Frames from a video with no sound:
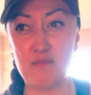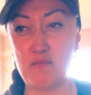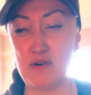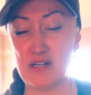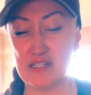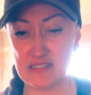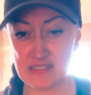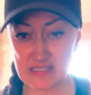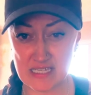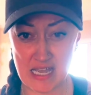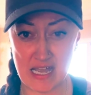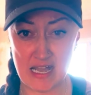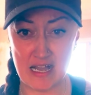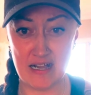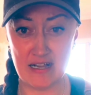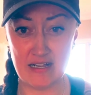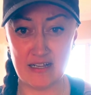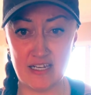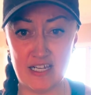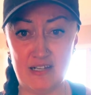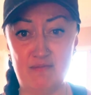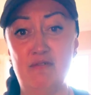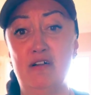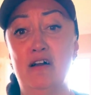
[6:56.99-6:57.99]
and my
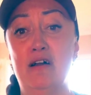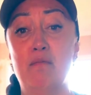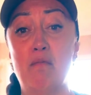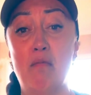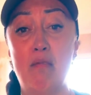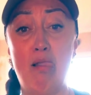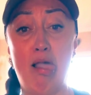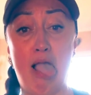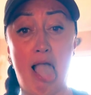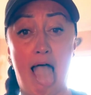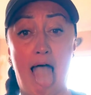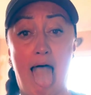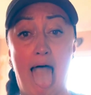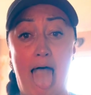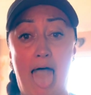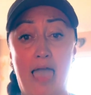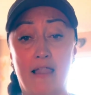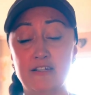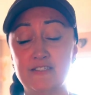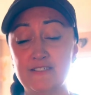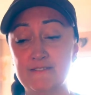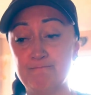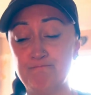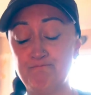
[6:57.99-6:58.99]
tongue, and I'm like, blah.